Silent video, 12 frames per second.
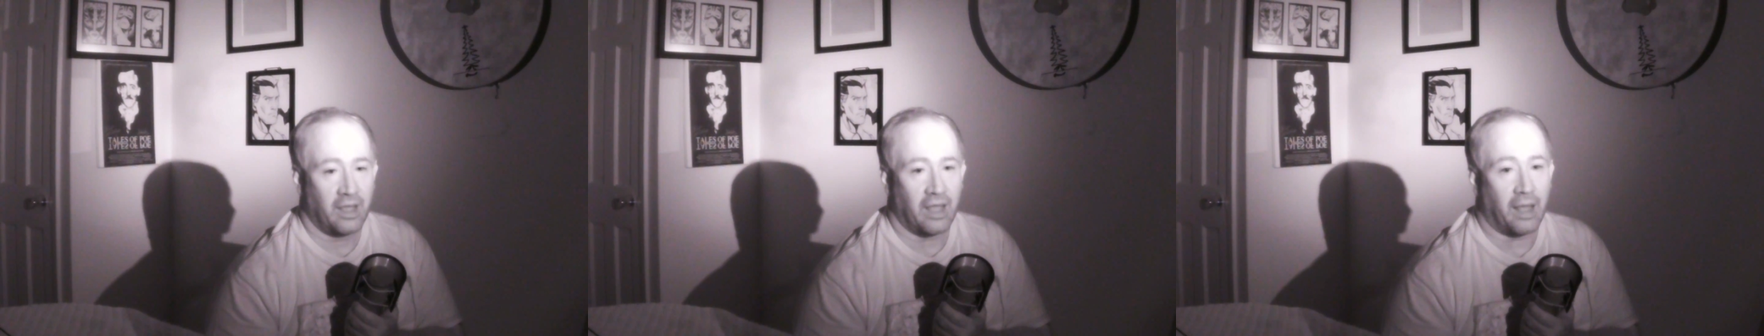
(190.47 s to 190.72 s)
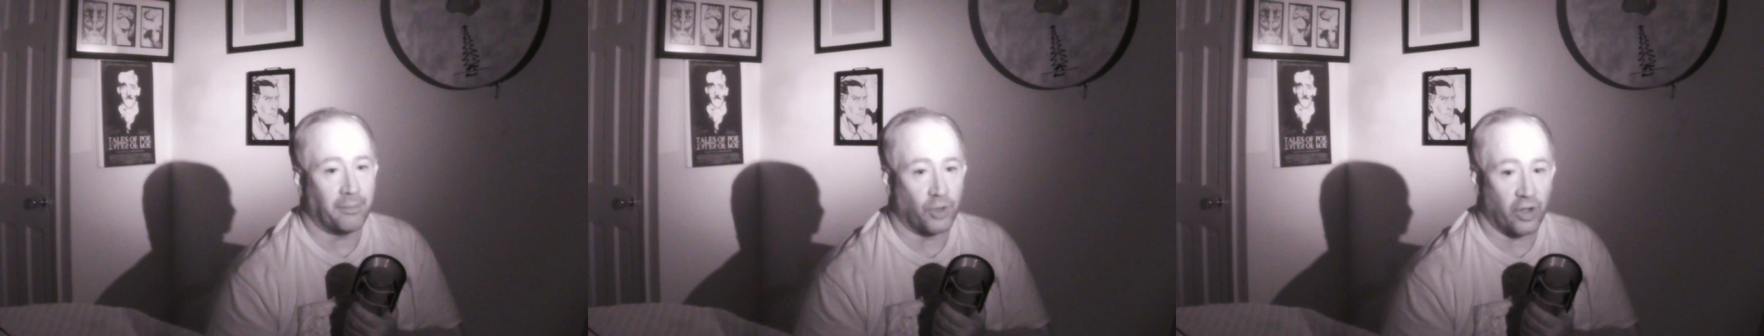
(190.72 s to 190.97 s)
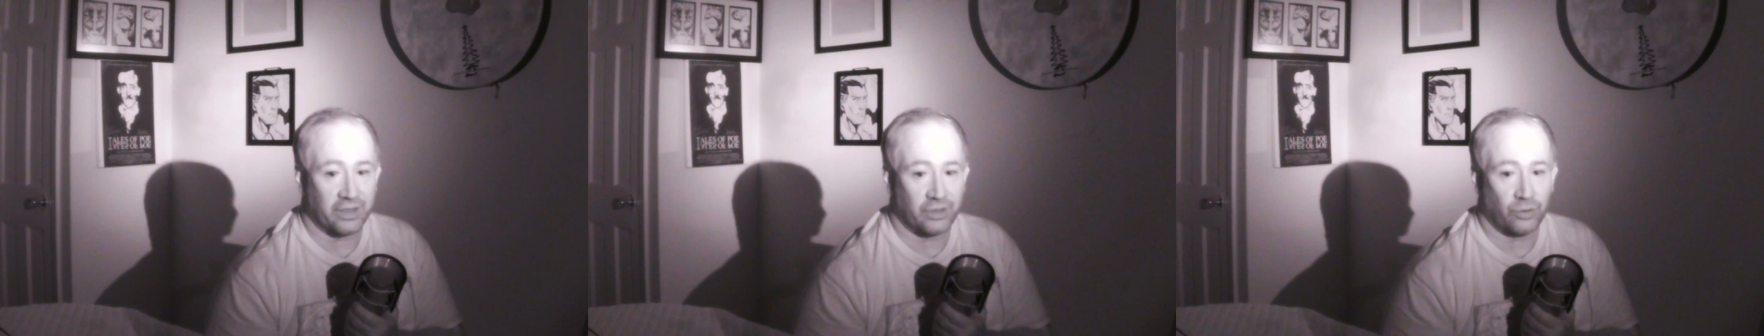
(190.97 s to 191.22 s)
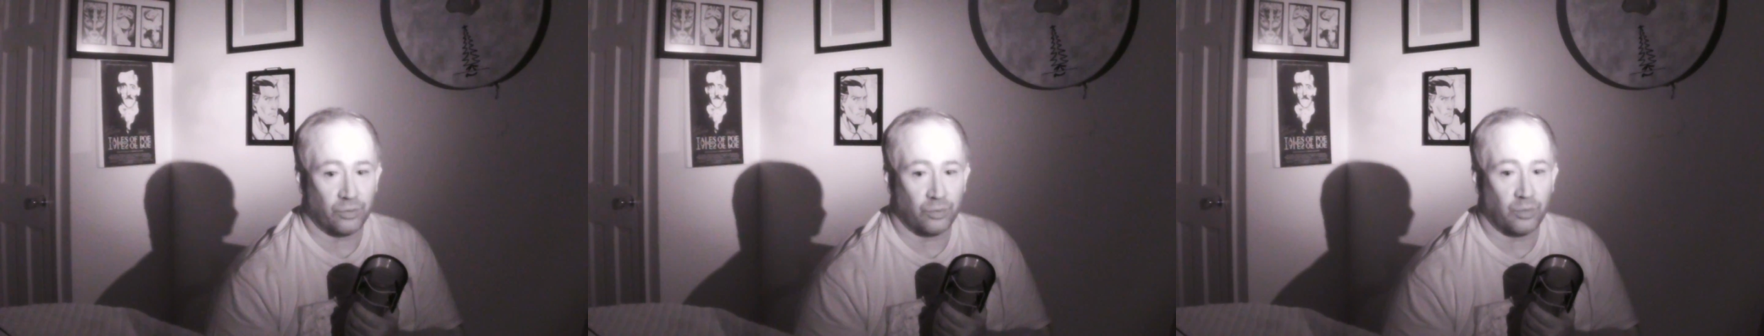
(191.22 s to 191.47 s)
I'm going
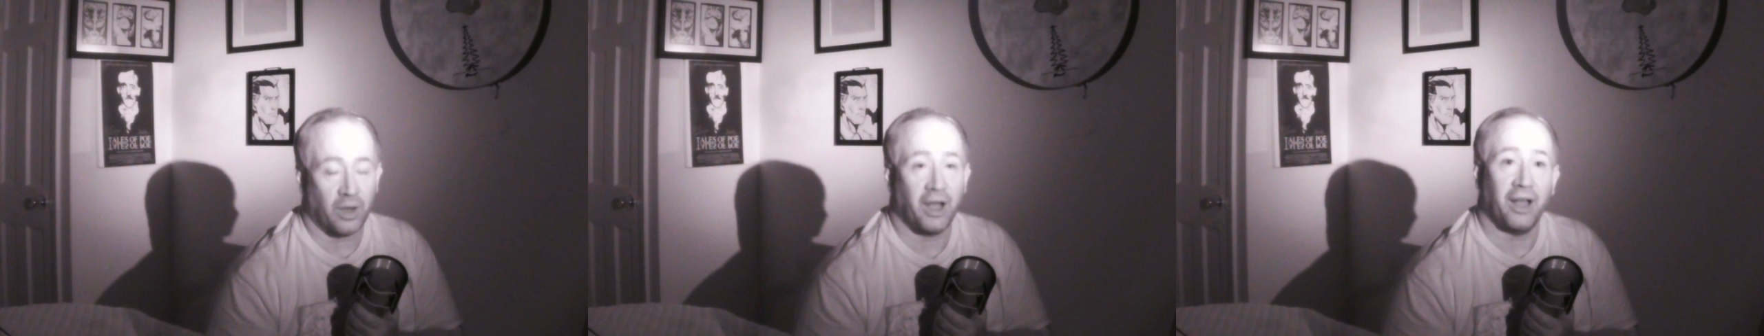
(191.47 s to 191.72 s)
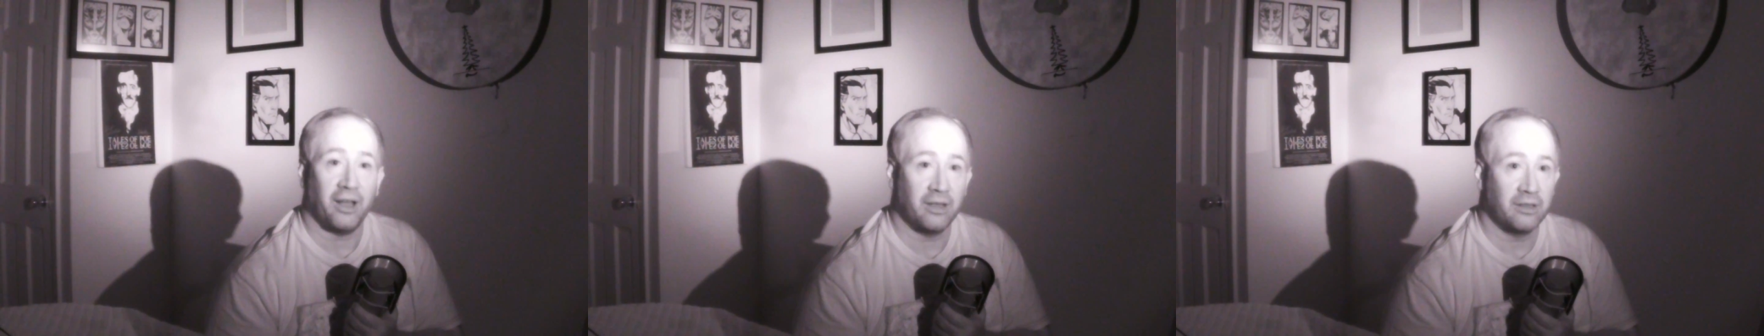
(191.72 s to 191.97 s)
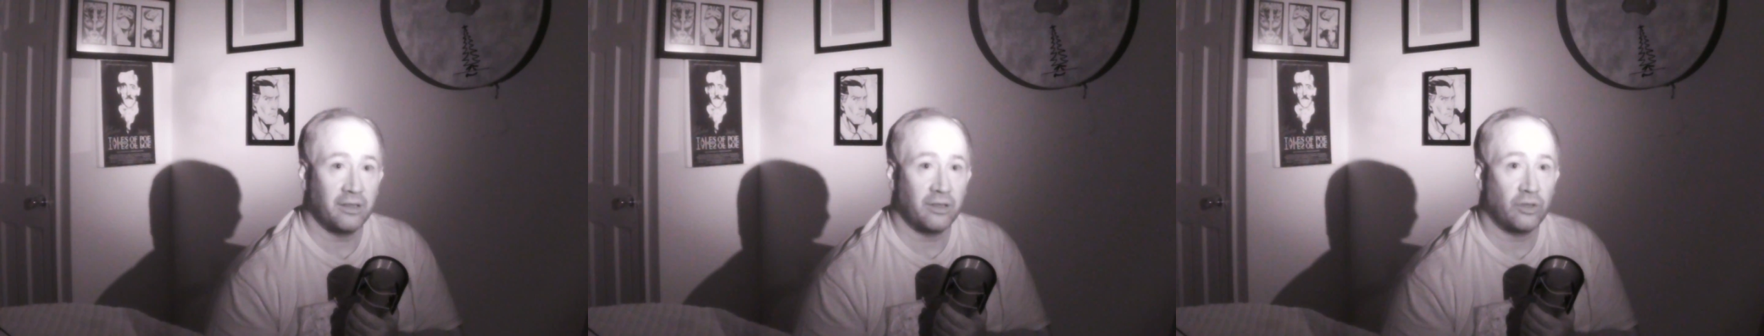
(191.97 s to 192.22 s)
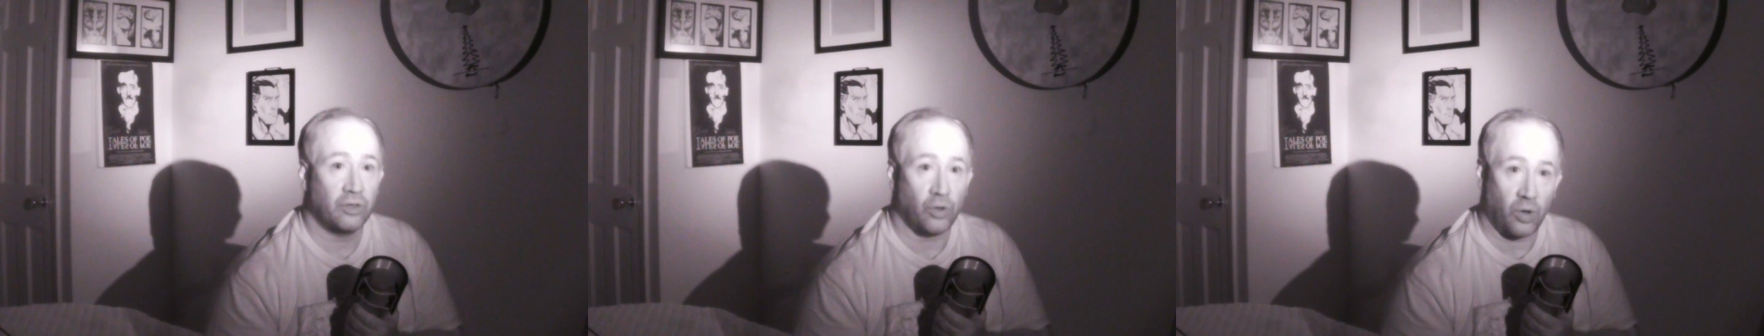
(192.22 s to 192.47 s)
to
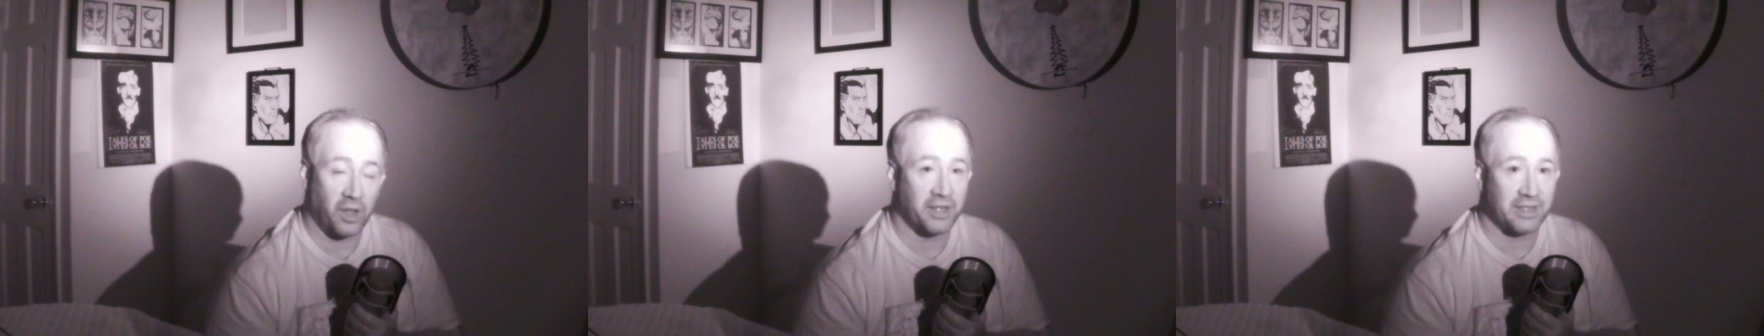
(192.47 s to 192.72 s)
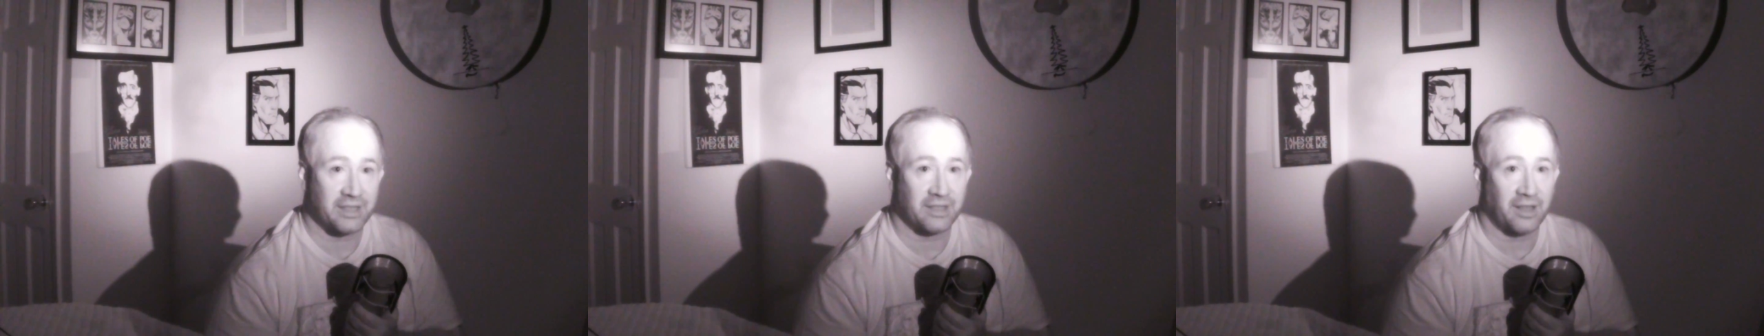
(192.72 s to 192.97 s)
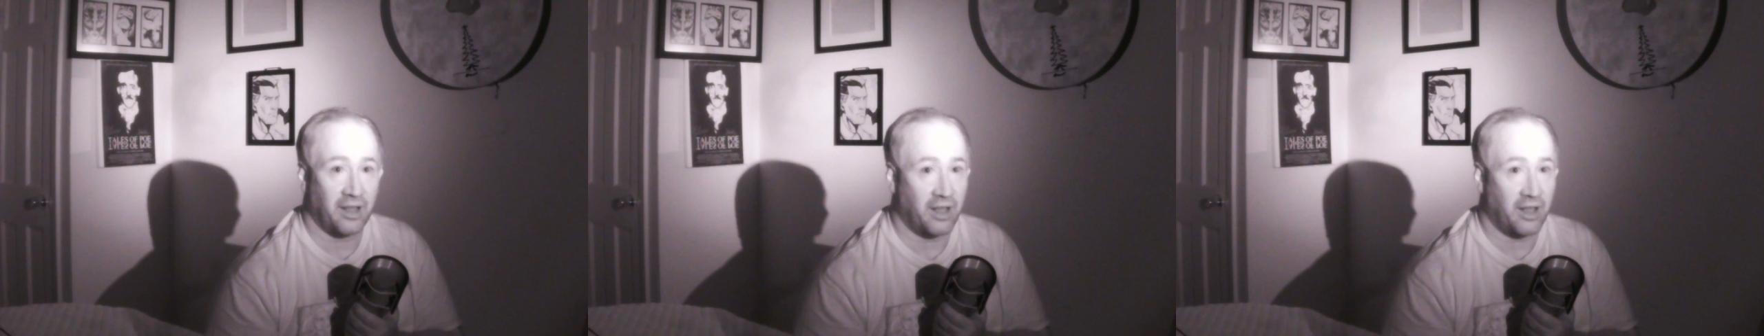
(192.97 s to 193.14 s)
call this